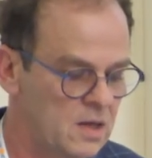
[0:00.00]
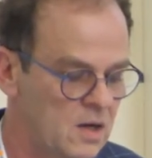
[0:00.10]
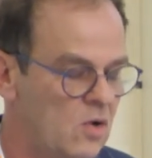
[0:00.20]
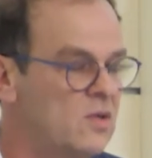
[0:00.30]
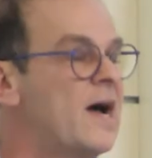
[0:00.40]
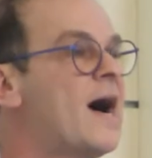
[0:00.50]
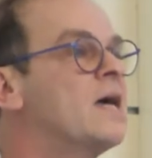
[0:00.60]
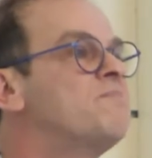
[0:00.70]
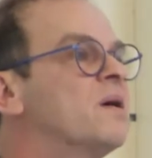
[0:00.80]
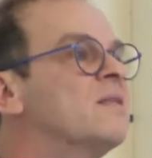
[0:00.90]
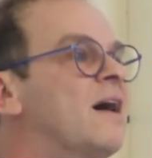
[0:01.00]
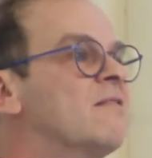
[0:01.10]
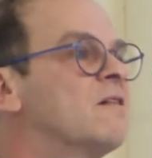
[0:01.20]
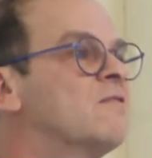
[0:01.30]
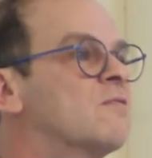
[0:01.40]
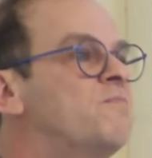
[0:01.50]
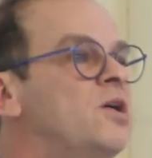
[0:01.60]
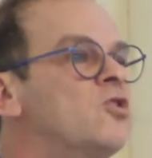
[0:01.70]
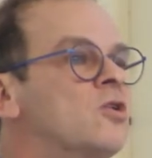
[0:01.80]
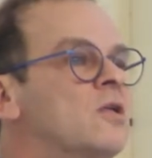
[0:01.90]
Or the hypernasal
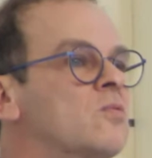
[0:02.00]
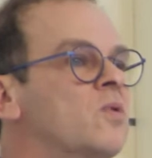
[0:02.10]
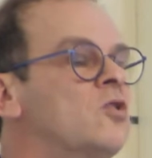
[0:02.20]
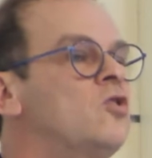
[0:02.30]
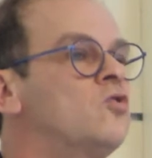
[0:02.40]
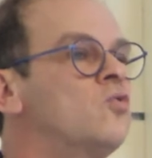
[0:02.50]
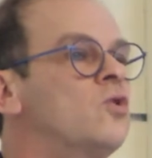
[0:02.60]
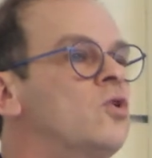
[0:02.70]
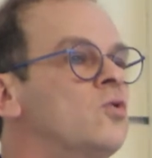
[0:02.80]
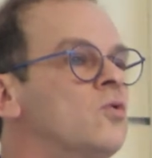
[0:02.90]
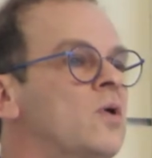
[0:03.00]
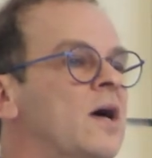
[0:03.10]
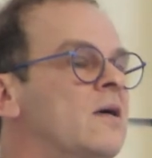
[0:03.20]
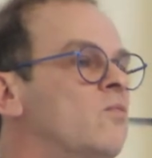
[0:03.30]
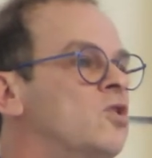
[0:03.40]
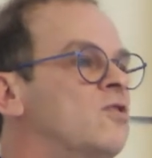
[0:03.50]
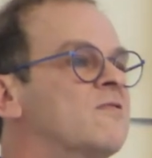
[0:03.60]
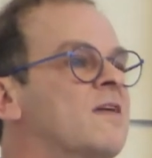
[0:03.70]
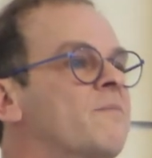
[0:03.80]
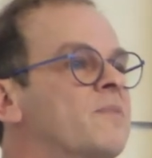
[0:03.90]
speech in 22q, which is
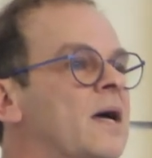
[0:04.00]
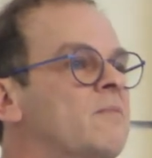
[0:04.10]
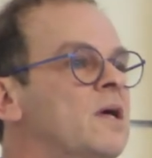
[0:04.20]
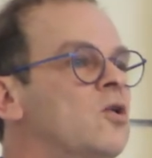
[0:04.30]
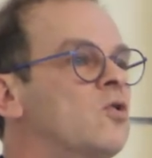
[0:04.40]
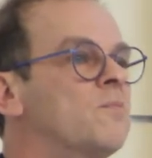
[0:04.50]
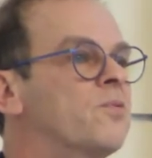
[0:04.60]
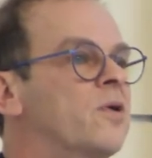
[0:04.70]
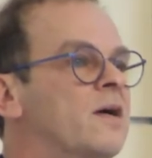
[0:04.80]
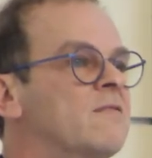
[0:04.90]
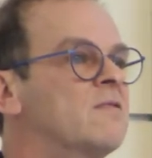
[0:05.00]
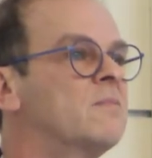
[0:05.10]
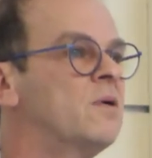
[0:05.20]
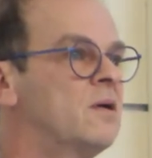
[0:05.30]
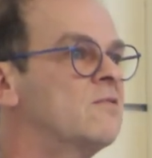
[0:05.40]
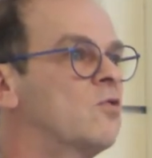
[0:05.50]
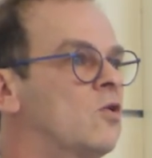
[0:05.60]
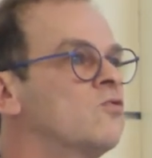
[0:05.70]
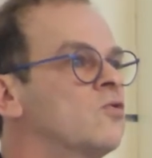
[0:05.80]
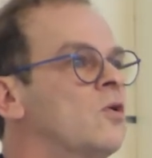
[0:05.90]
sometimes incomprehensible, is
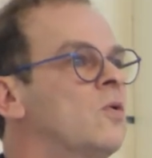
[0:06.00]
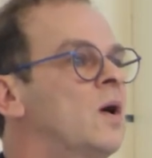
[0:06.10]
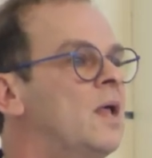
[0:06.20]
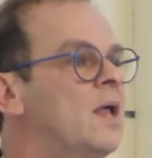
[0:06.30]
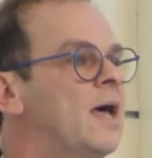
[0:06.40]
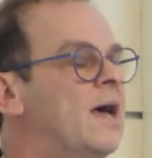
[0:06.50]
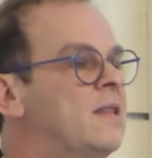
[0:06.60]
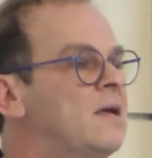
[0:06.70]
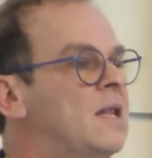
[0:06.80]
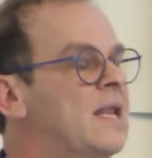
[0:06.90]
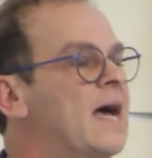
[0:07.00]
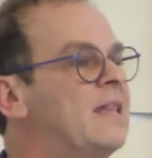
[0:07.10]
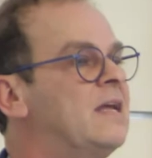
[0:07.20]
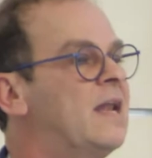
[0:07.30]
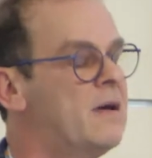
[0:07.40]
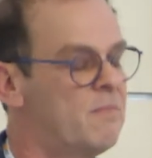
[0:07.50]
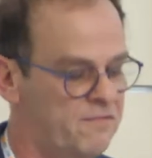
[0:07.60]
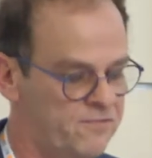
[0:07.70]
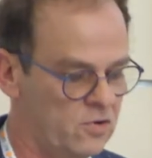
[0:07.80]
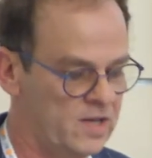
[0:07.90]
also a dilemma
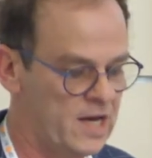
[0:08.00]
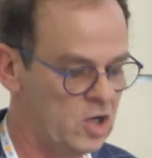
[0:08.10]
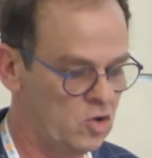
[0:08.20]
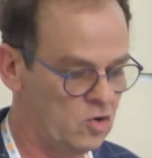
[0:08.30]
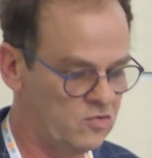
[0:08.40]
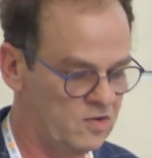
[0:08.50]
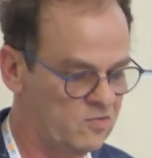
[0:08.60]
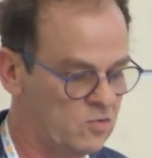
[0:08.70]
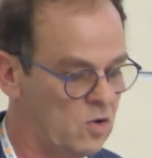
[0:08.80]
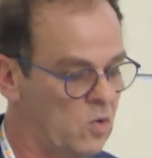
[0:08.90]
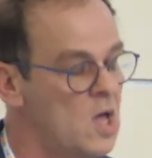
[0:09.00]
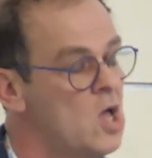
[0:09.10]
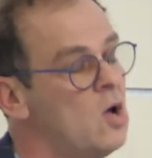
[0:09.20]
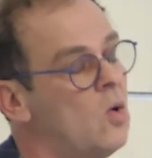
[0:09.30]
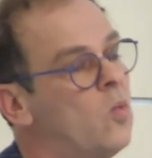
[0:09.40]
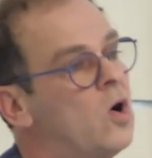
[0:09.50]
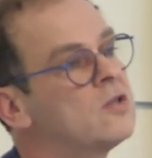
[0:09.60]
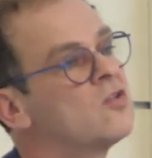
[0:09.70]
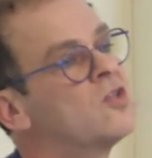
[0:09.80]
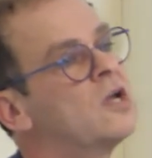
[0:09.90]
for diagnosis. So
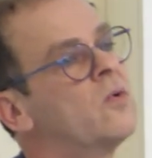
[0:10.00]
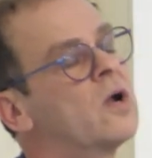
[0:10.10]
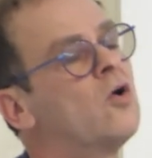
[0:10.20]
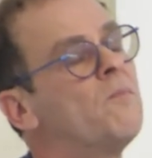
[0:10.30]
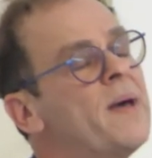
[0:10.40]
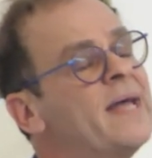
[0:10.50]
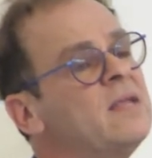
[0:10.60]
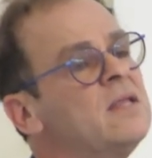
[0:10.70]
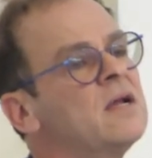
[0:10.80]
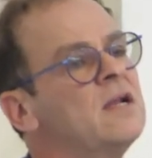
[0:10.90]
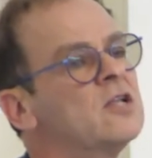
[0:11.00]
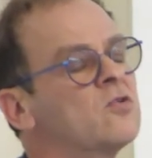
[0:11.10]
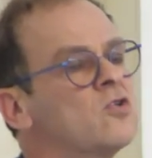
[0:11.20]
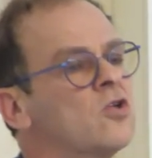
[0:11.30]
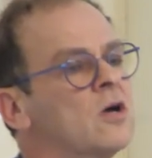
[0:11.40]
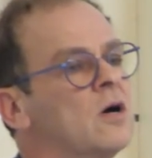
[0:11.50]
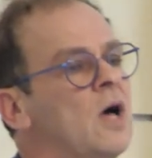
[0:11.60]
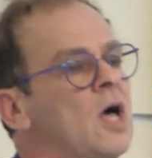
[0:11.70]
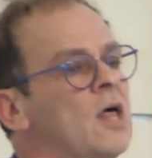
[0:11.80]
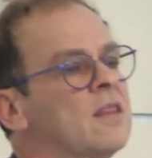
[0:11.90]
what they recommend in the literature,
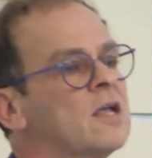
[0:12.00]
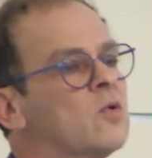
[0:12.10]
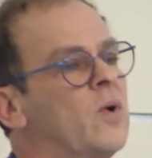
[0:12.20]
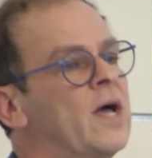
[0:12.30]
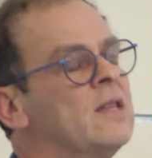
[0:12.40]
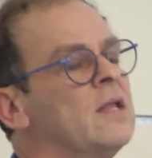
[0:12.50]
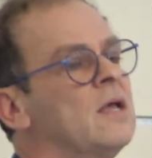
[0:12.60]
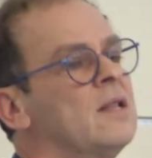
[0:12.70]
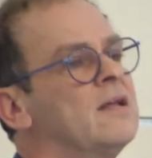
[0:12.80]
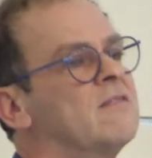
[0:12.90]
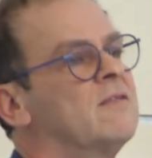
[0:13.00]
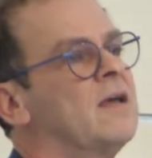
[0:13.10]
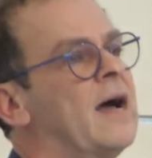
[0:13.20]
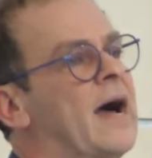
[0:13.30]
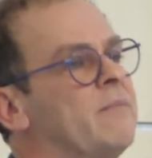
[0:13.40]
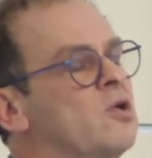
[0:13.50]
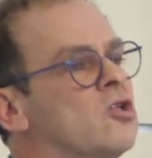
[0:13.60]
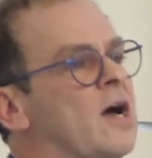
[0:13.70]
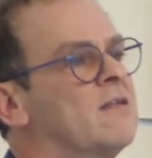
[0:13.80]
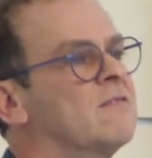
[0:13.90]
that when, let's say I'm a
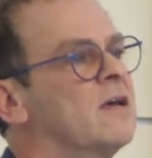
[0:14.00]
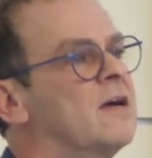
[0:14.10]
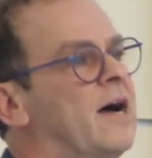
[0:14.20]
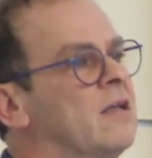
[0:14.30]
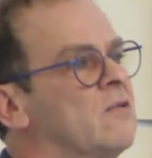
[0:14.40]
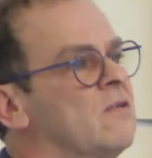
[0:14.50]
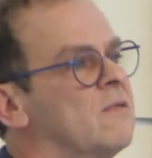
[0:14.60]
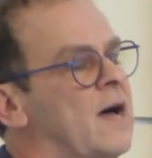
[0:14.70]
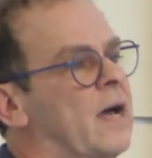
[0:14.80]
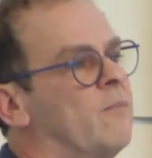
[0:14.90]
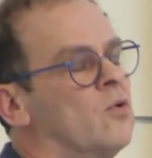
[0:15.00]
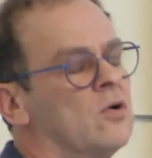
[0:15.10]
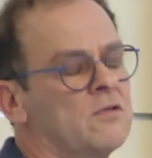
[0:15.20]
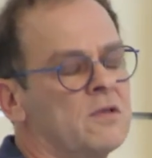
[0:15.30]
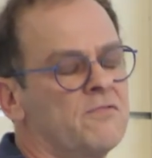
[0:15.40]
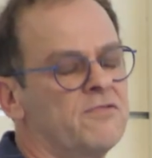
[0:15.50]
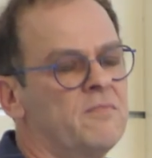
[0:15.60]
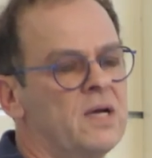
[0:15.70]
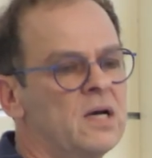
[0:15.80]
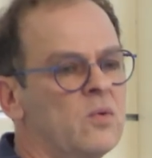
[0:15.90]
child psychiatrist, I'm not
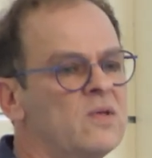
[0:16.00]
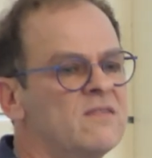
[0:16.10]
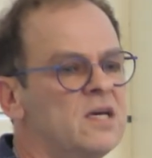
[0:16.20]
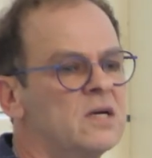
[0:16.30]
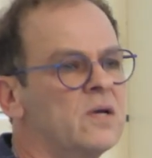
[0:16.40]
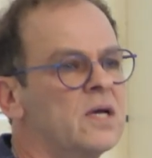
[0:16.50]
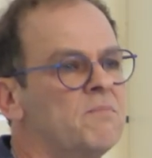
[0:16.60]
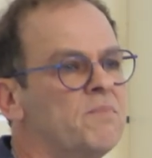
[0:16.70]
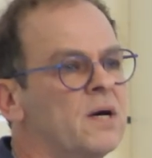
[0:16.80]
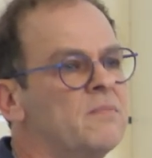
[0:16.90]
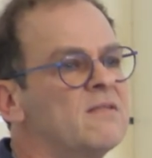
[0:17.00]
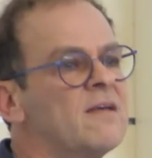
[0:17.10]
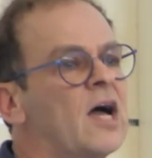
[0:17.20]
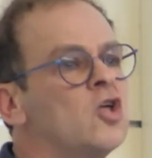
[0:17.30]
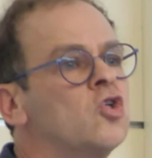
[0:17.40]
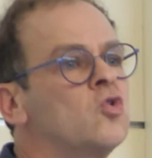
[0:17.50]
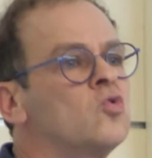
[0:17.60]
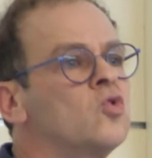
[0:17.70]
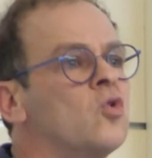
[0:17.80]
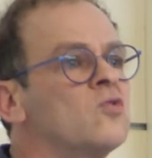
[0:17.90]
familiar with hearing impairments, I
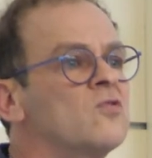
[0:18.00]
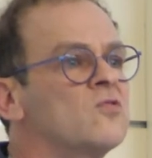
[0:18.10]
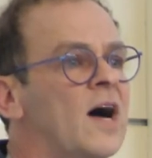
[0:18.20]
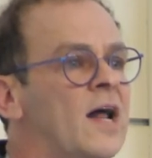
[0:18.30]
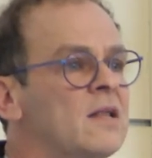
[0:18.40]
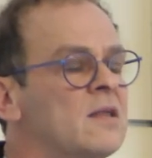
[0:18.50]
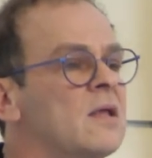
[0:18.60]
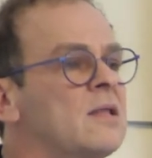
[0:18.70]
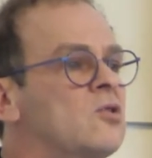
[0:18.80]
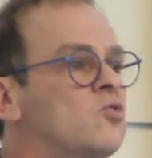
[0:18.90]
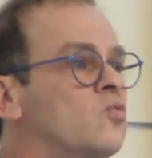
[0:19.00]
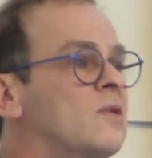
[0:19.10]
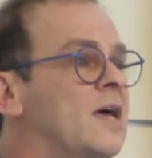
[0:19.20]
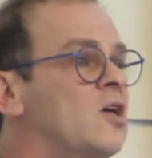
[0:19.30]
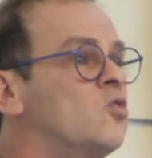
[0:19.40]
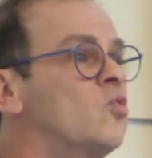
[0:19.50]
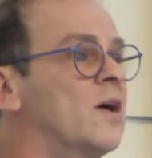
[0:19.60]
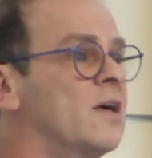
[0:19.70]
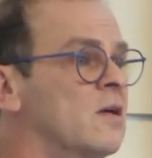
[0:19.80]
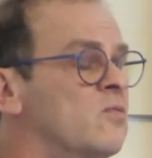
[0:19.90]
should consult to take
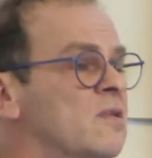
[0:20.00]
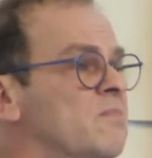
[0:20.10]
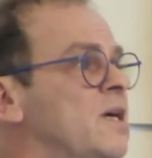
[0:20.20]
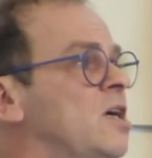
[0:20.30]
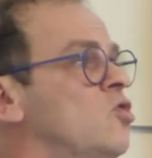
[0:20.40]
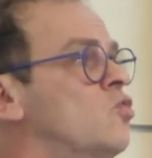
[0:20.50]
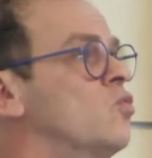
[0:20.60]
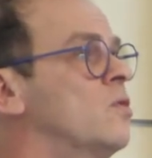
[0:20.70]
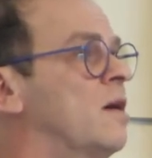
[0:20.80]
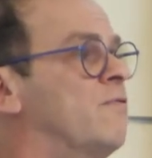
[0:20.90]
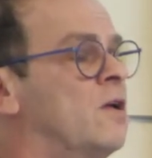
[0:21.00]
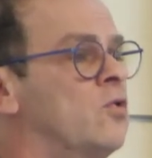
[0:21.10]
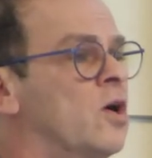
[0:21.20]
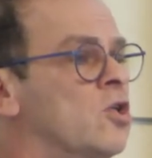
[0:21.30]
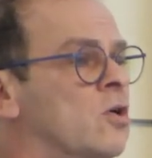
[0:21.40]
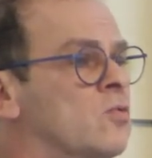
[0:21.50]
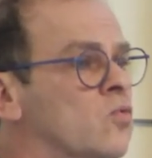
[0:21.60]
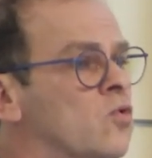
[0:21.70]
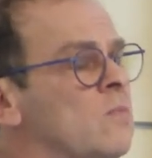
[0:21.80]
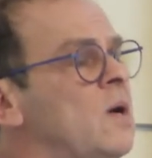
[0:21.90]
together with me into the evaluation
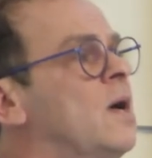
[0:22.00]
room